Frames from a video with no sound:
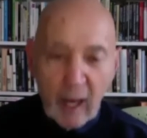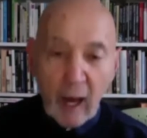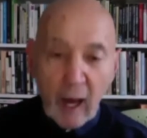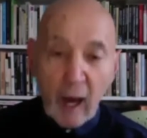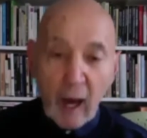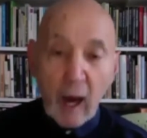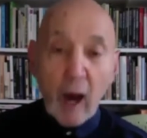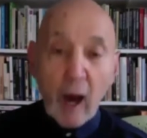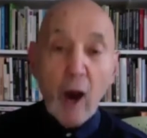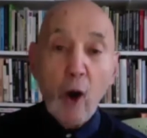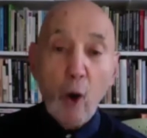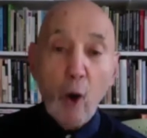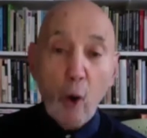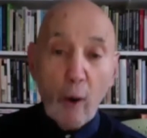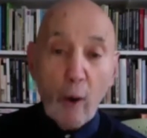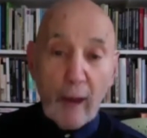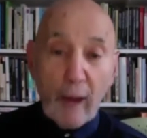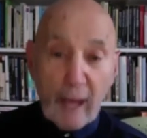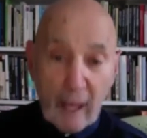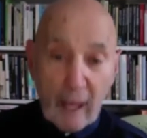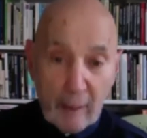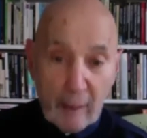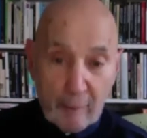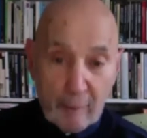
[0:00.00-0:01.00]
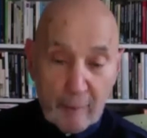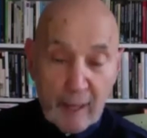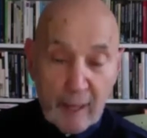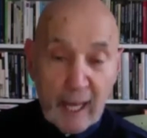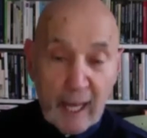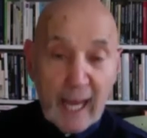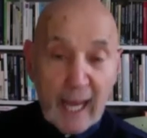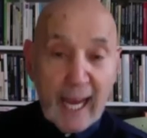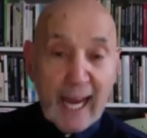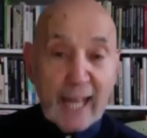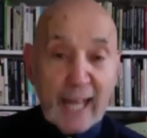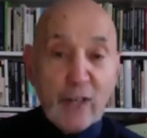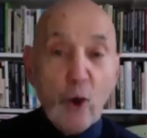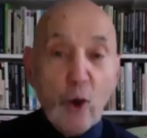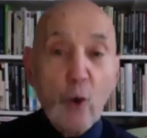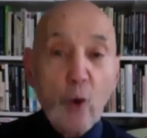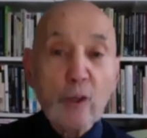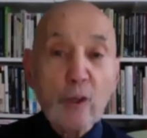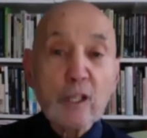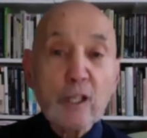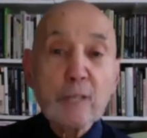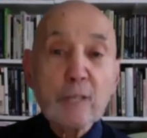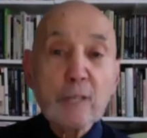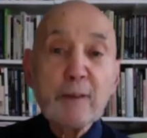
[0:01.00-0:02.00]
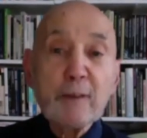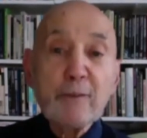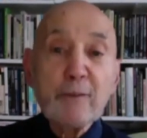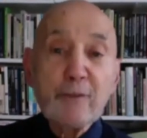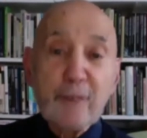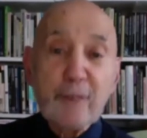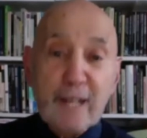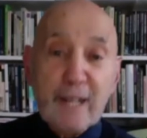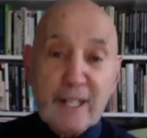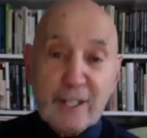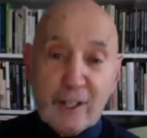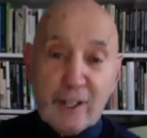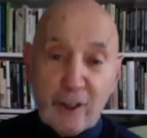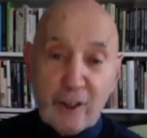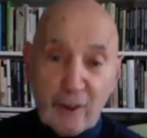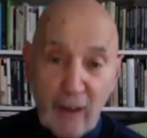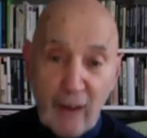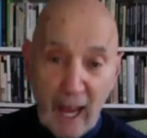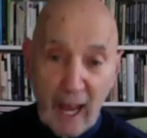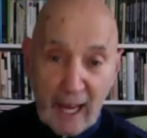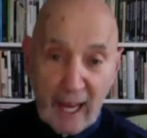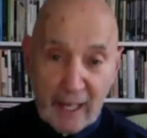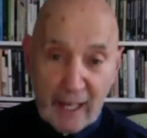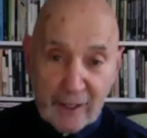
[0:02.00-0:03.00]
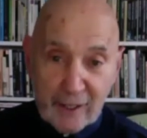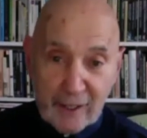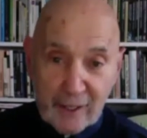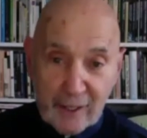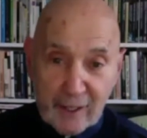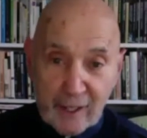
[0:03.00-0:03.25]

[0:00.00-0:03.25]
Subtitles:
her or him in order to be free to create.